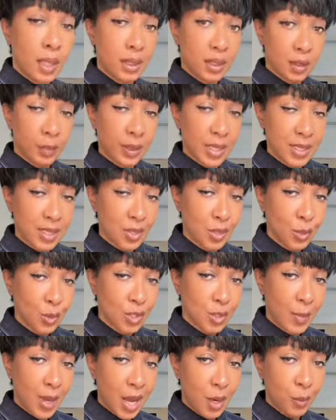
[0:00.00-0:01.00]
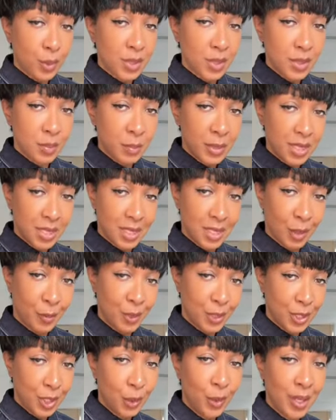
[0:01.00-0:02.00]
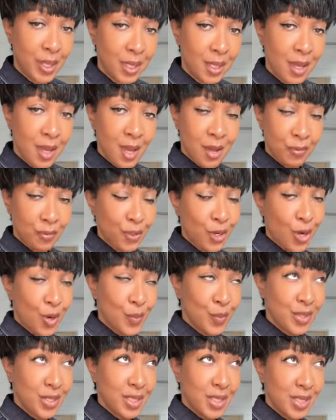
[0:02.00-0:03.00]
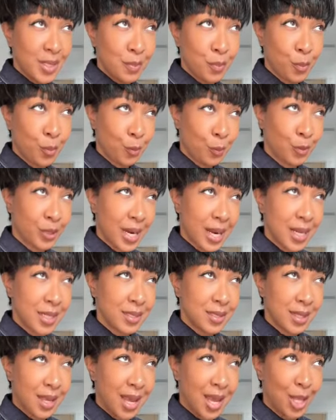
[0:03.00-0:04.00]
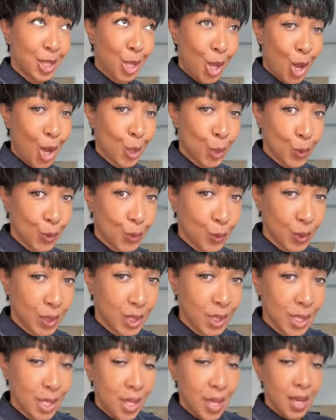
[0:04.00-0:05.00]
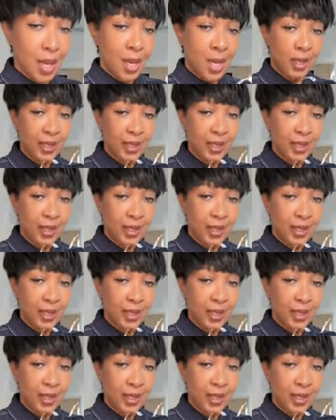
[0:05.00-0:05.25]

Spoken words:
place I talked about was meeting up with Louis from the brand LR3. And I